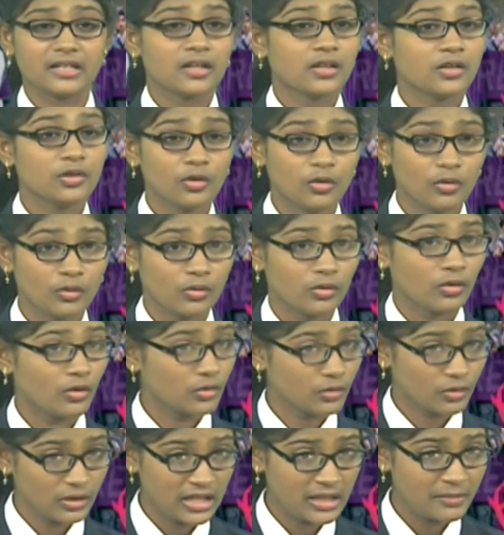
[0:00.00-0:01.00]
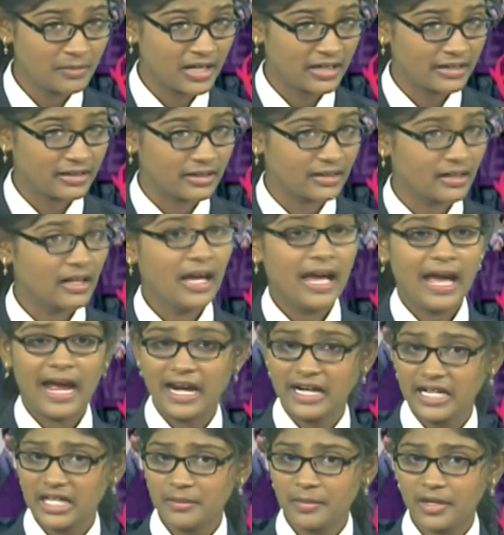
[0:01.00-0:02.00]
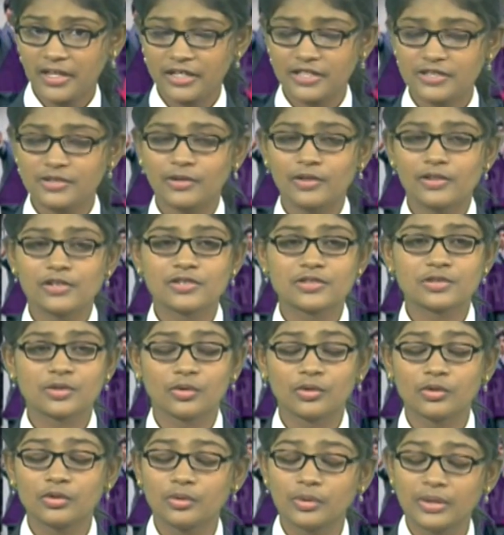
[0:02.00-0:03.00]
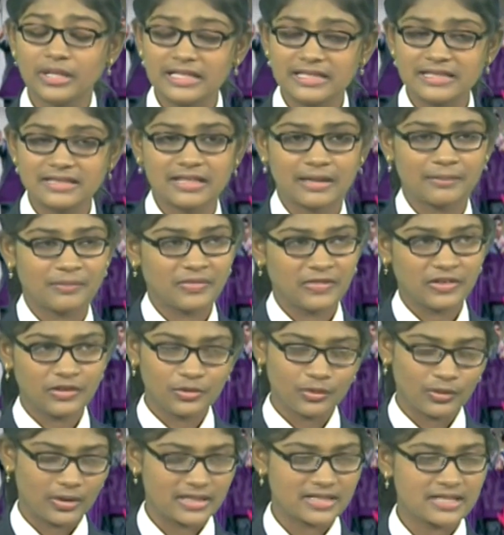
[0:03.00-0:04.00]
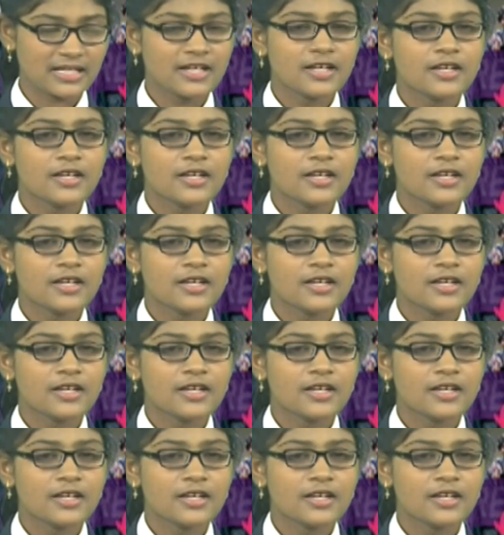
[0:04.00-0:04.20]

No, not only matter, antimatter is also doing some to us.